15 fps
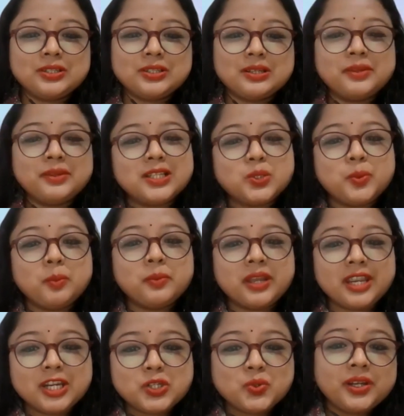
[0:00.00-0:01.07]
Manasvi
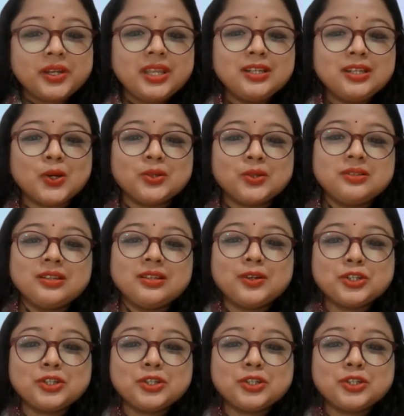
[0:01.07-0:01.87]
Maheshwari, Dr.